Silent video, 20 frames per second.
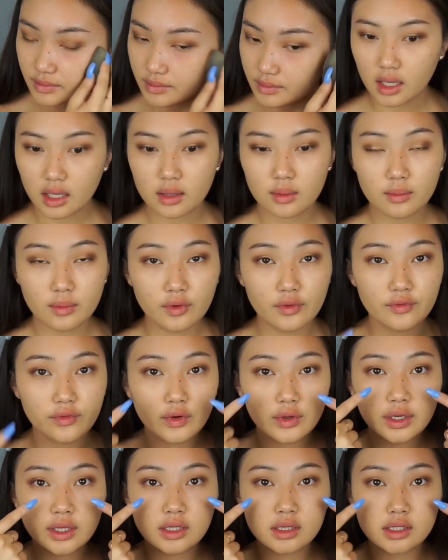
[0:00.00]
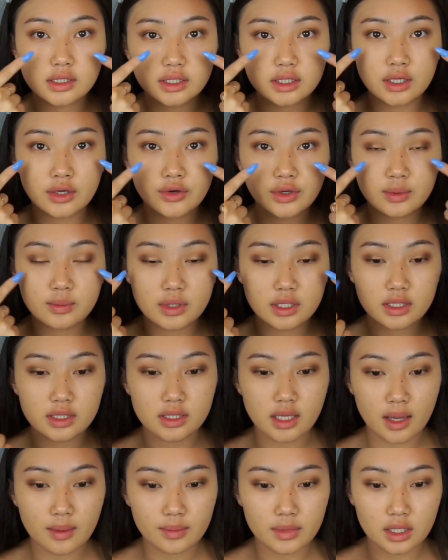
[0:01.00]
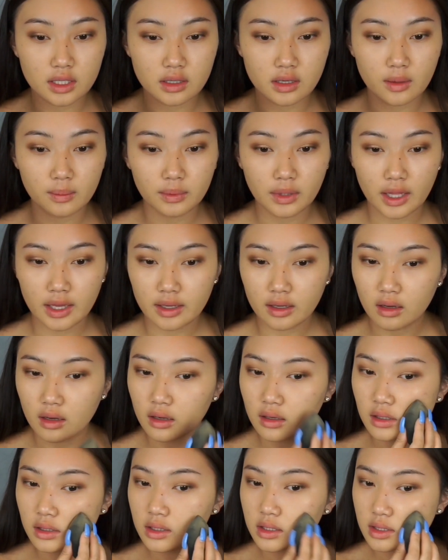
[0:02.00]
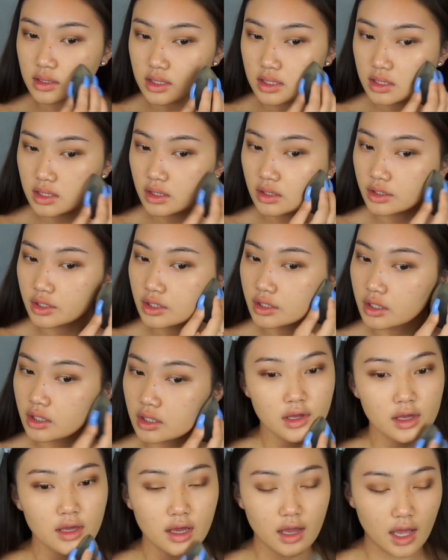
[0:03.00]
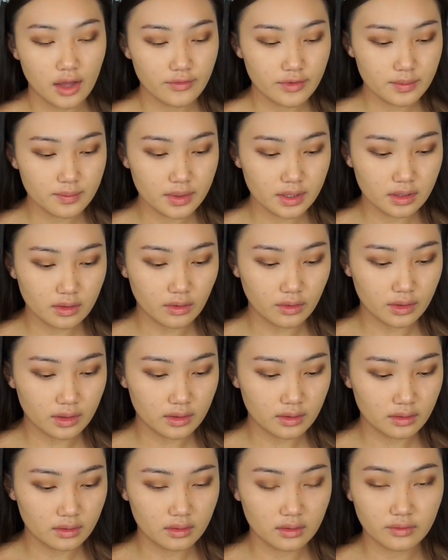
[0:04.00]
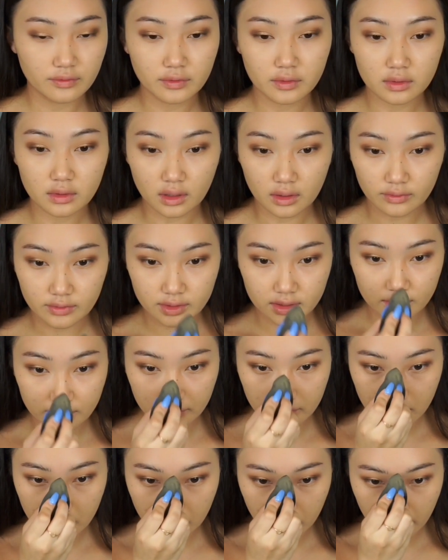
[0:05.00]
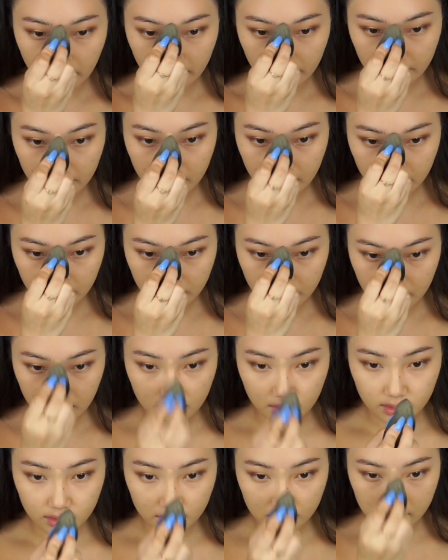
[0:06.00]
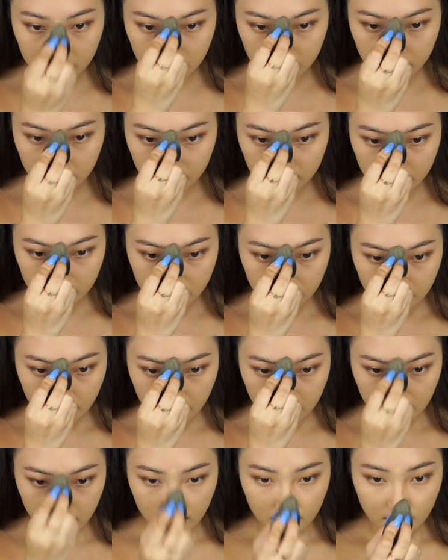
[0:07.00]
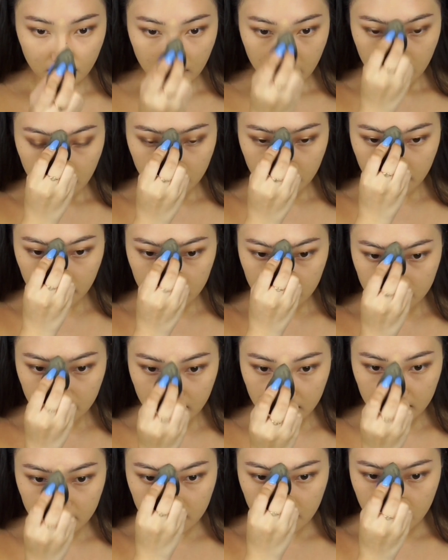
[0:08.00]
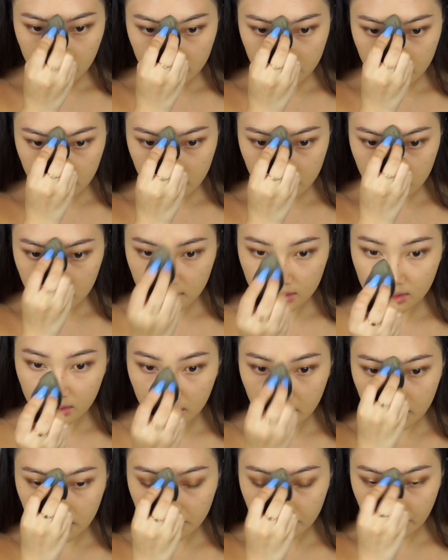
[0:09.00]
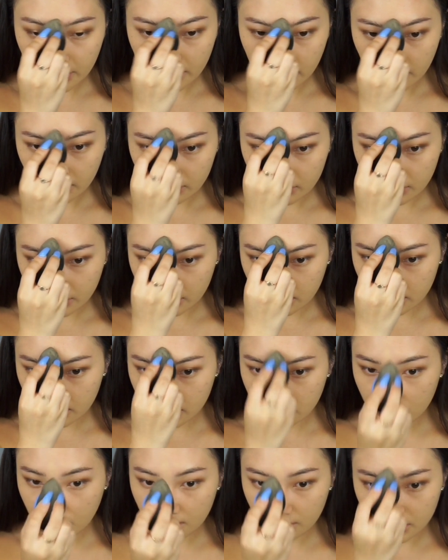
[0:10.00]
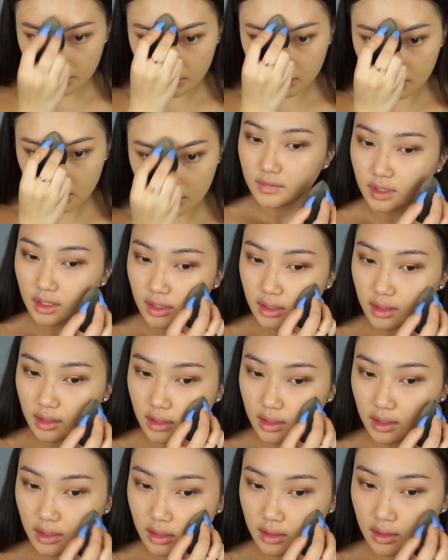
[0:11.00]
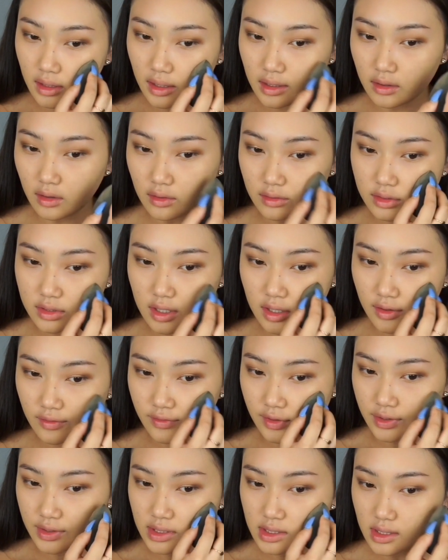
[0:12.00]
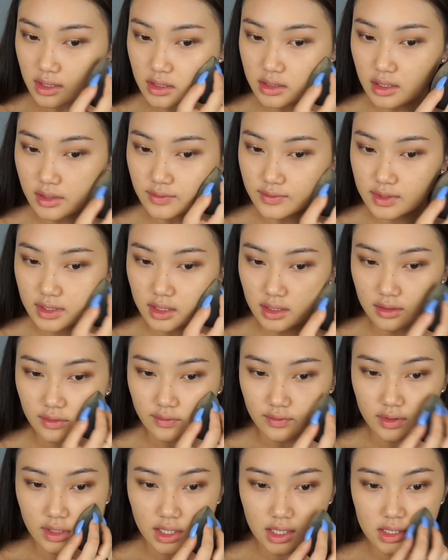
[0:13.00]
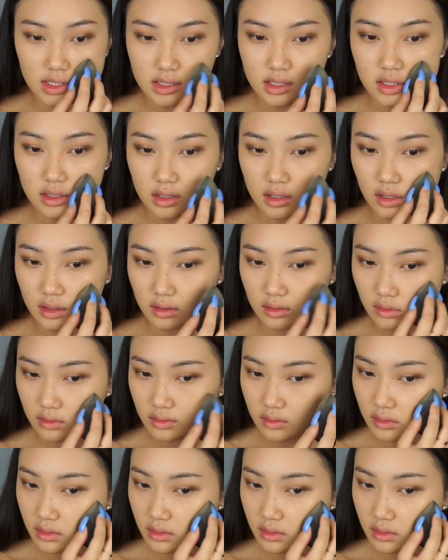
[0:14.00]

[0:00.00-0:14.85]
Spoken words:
And I'm avoiding this area because I'm gonna apply on a concealer. I haven't been going full coverage for a while now because my skin tends to easily break out during the summer. And I also have very sensitive skin, if you guys didn't know.